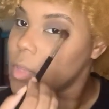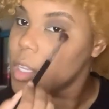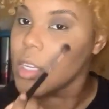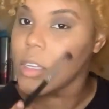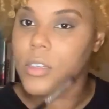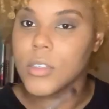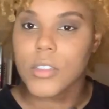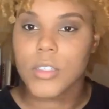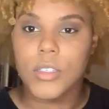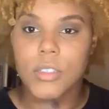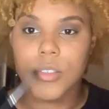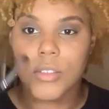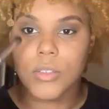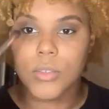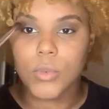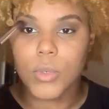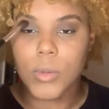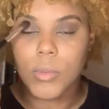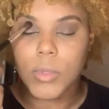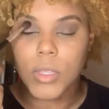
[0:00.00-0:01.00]
And just
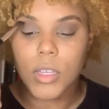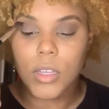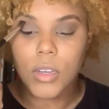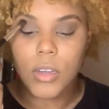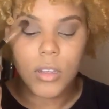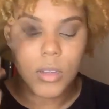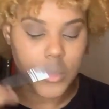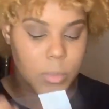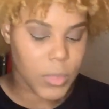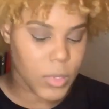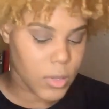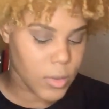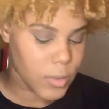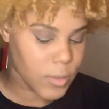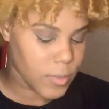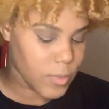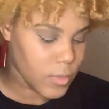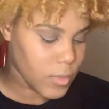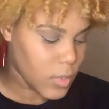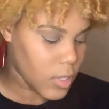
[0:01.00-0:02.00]
sweep that up.
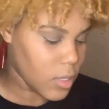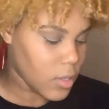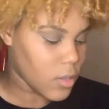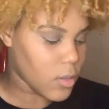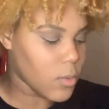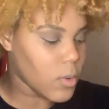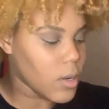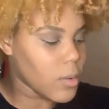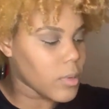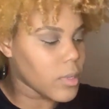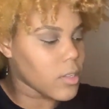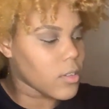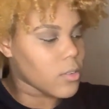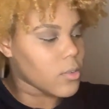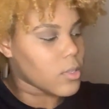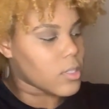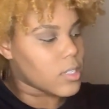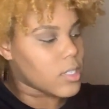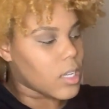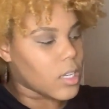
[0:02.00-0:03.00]
So what I'm gonna do
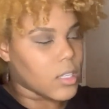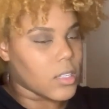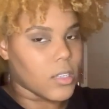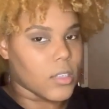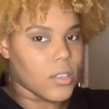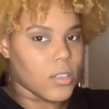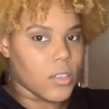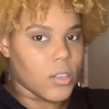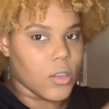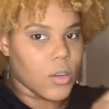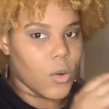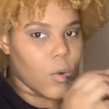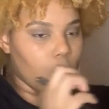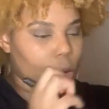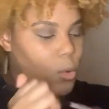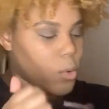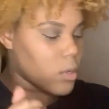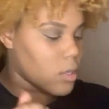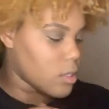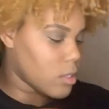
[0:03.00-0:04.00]
is take this little
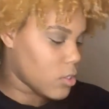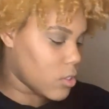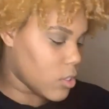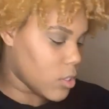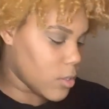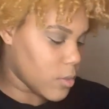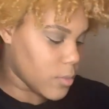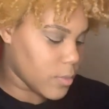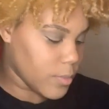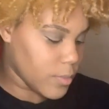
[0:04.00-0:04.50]
orange,